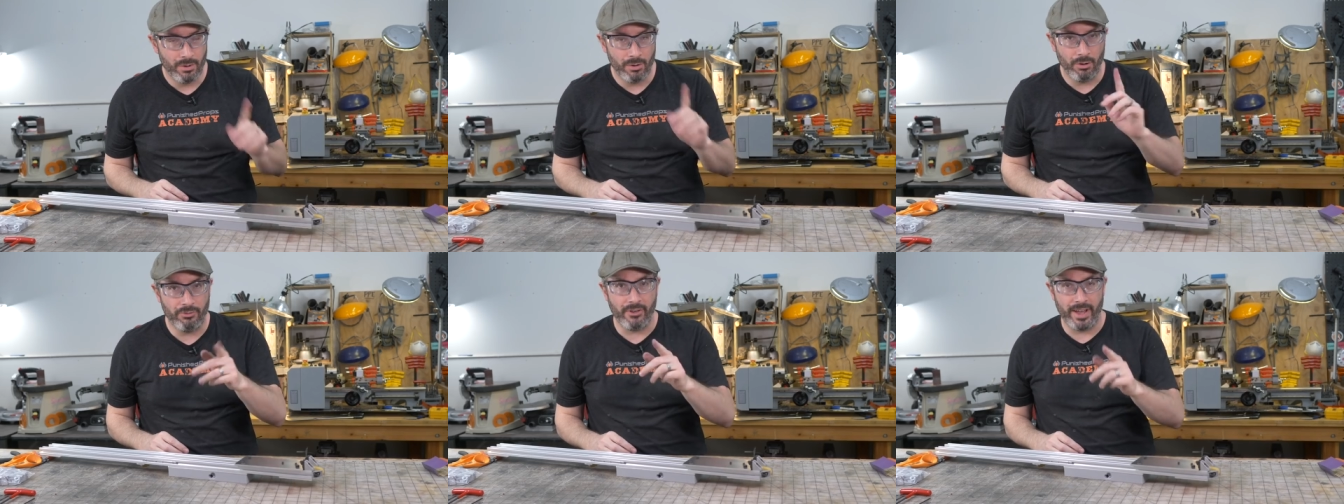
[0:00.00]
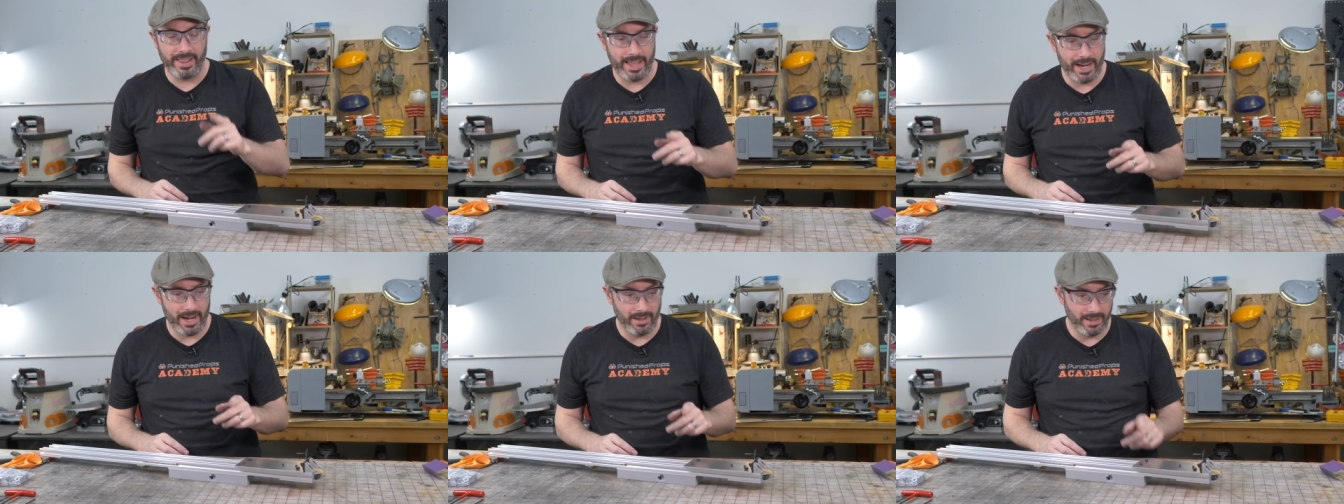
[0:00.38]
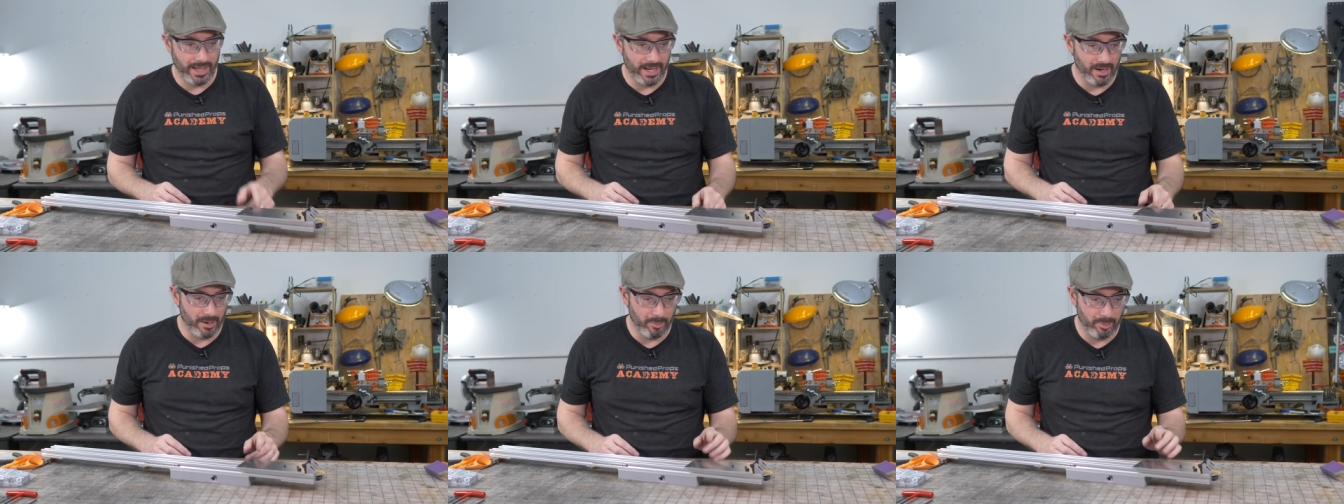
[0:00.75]
We'll find that out
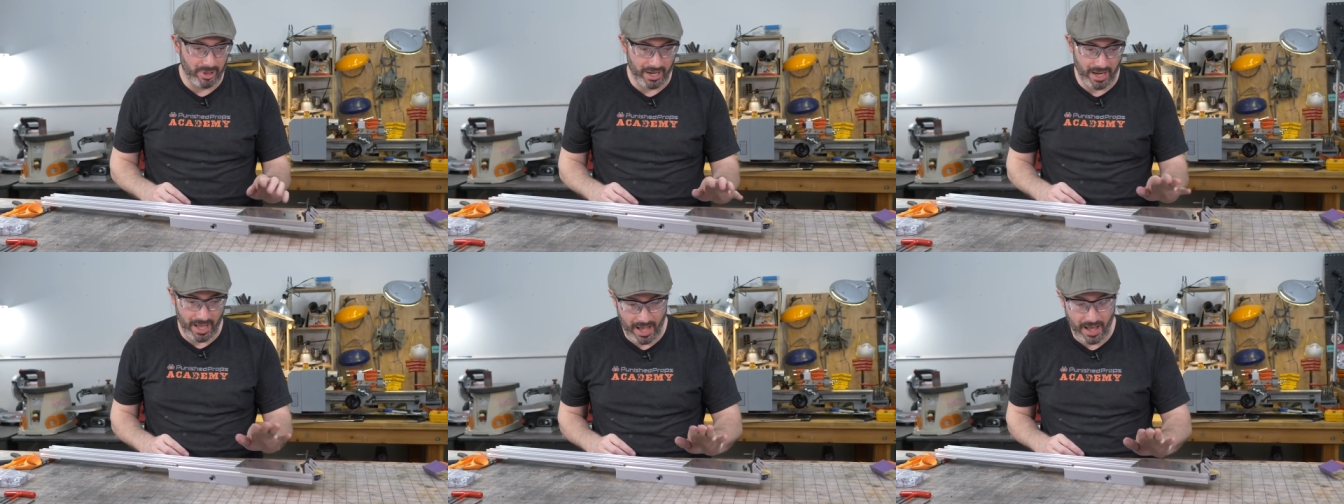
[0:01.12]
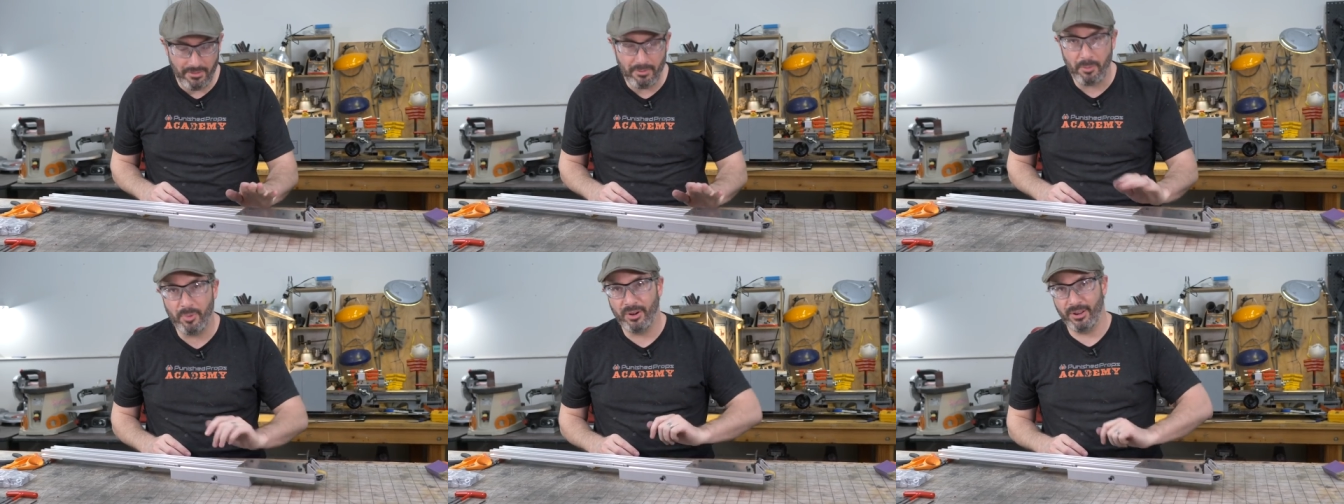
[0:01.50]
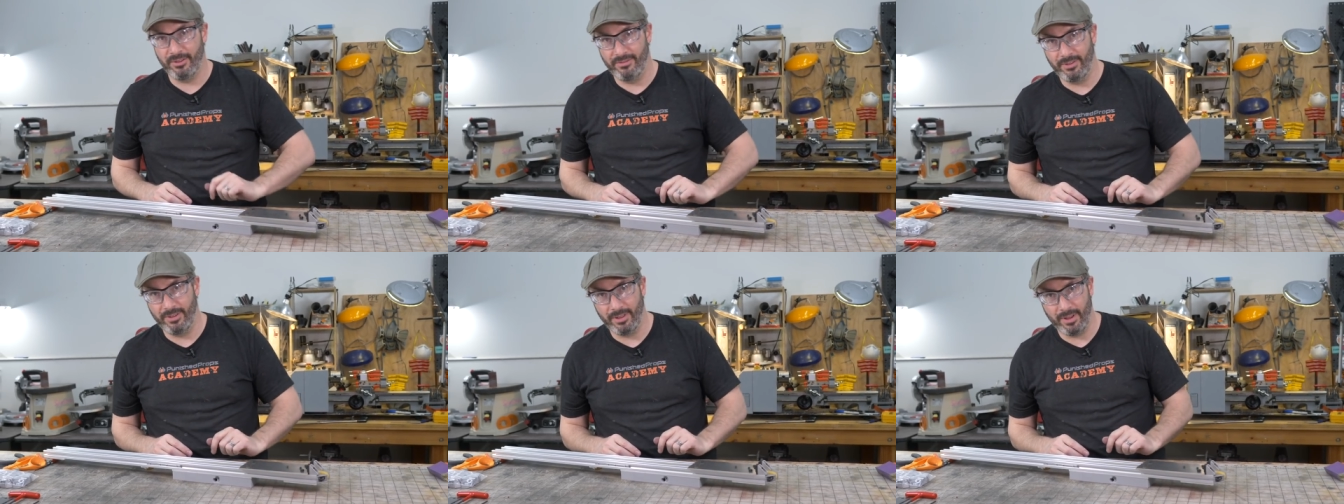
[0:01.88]
later, but I have a pretty
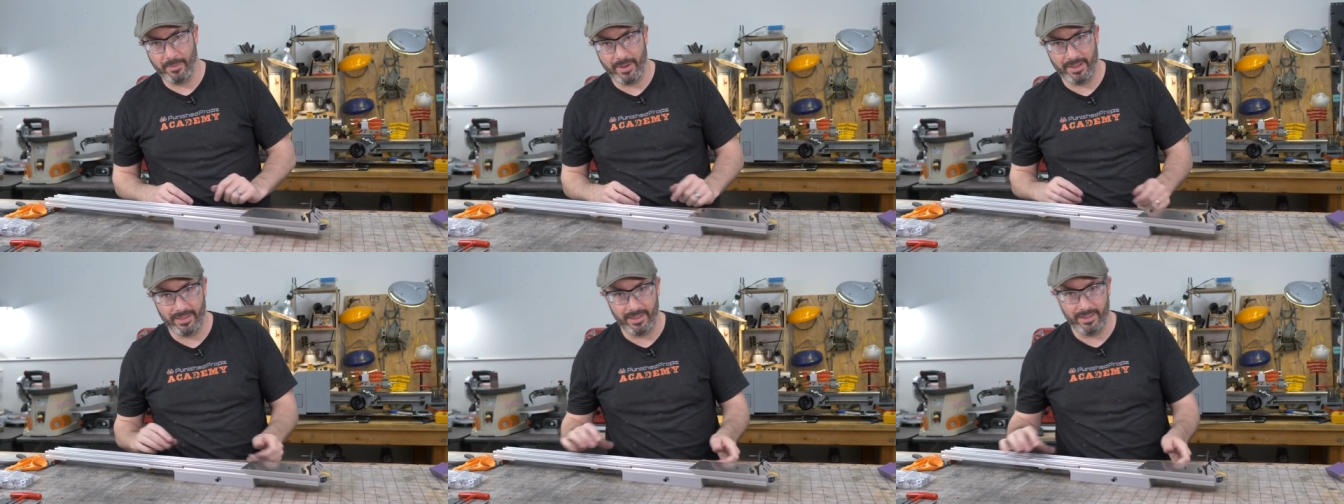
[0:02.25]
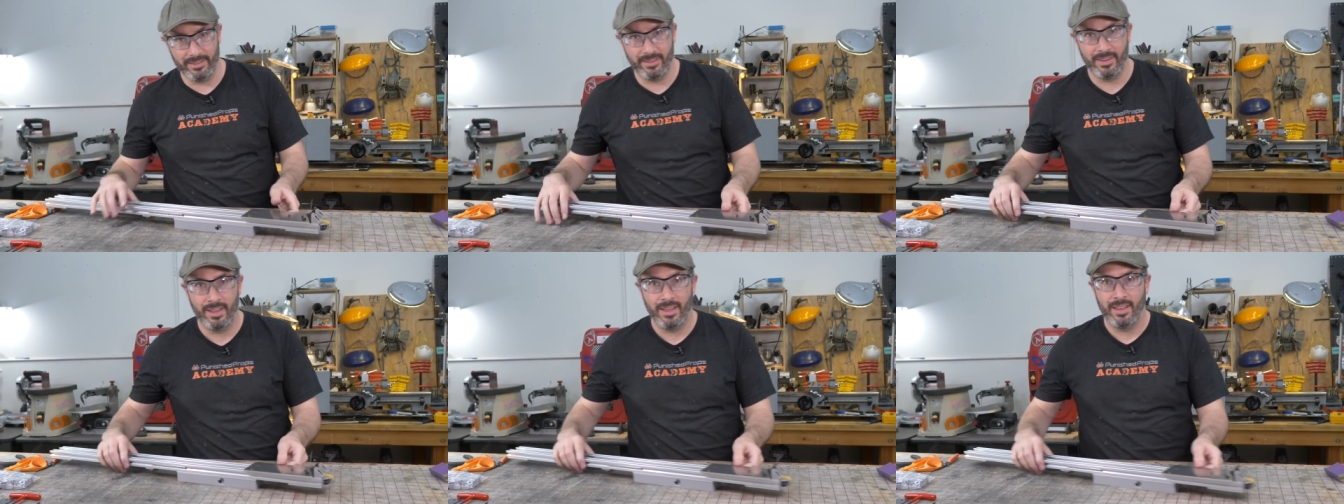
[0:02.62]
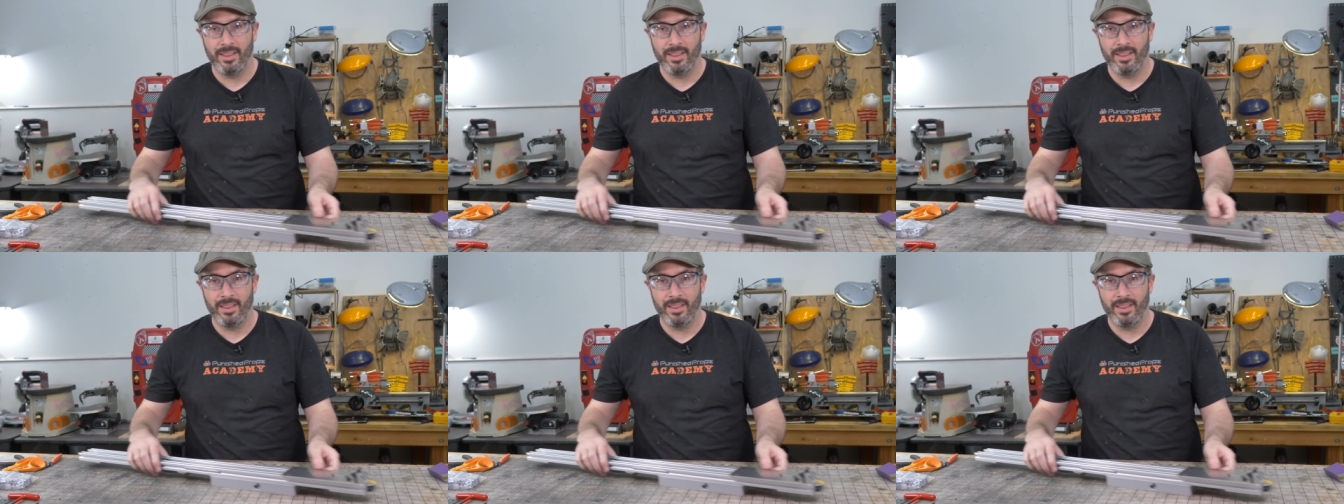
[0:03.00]
good feeling about this.